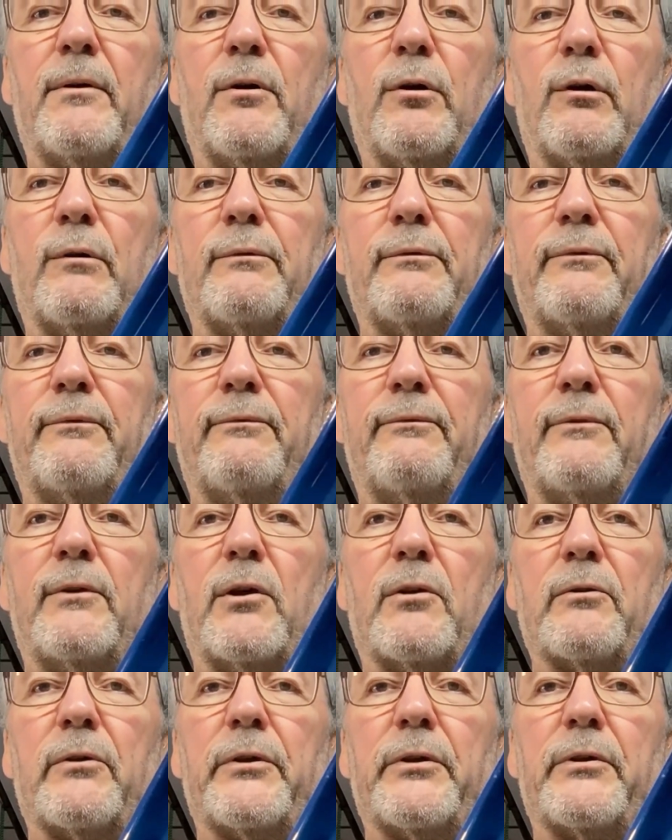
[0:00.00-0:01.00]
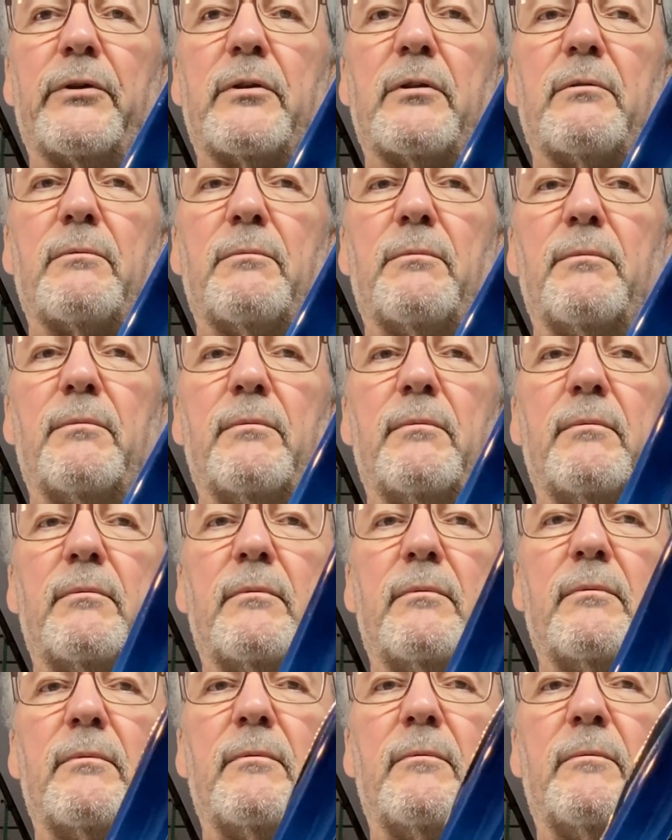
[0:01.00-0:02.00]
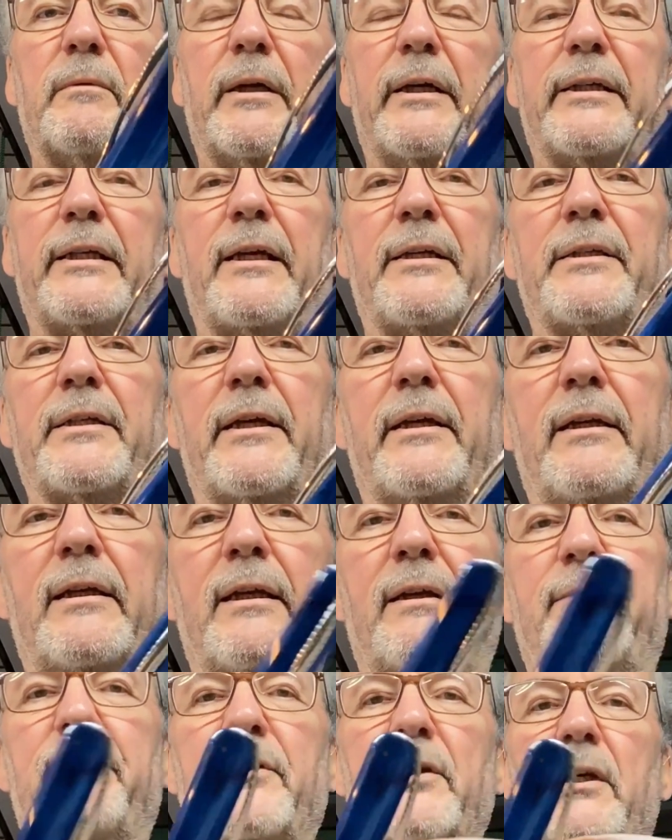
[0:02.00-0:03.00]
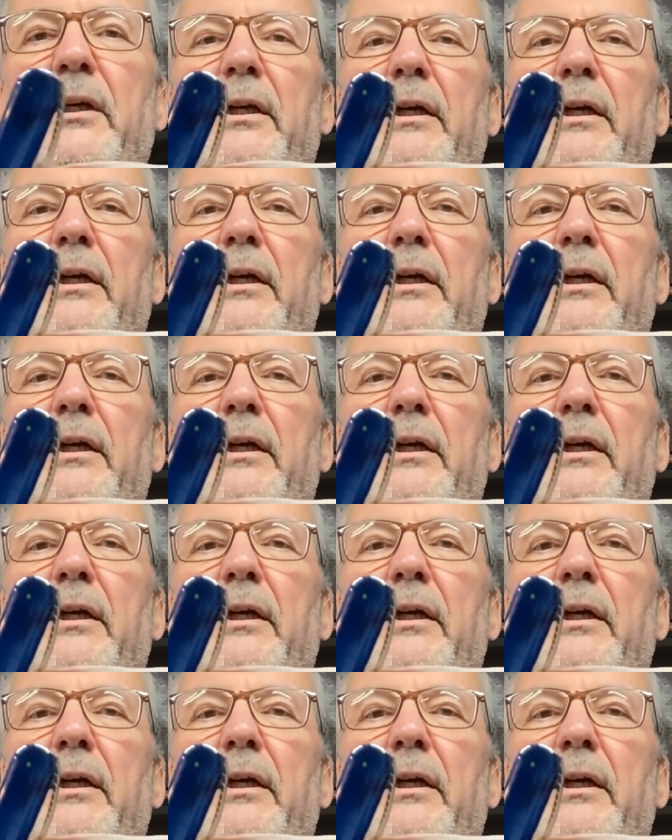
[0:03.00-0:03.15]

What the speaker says: of Florence, where Dante lives.